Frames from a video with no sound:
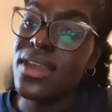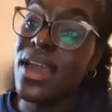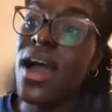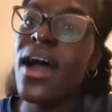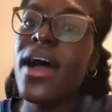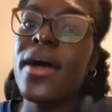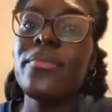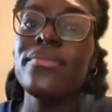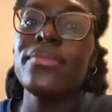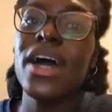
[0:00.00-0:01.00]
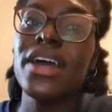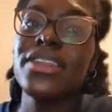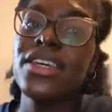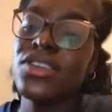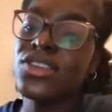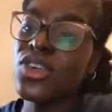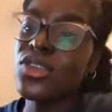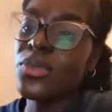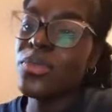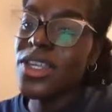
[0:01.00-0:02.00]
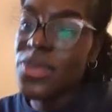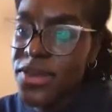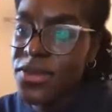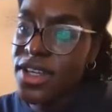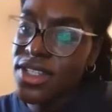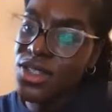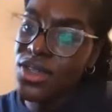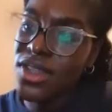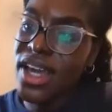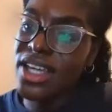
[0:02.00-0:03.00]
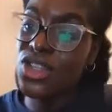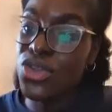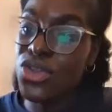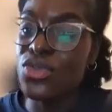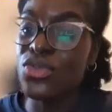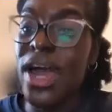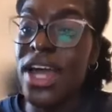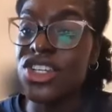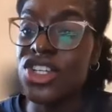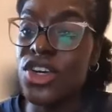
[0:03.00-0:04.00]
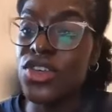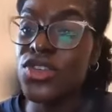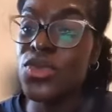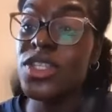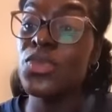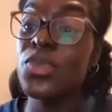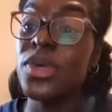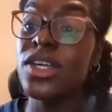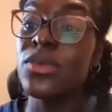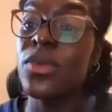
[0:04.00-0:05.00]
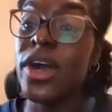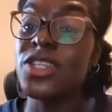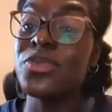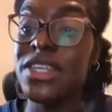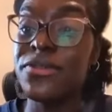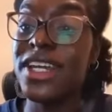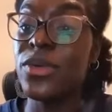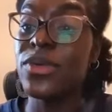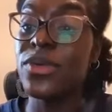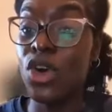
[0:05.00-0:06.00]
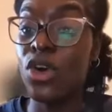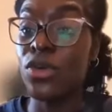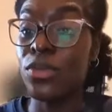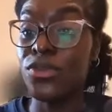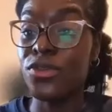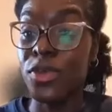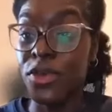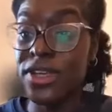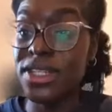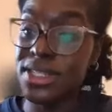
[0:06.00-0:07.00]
right. I think so. The best way for us to do that is through NGOs. We work specifically with not-for-profits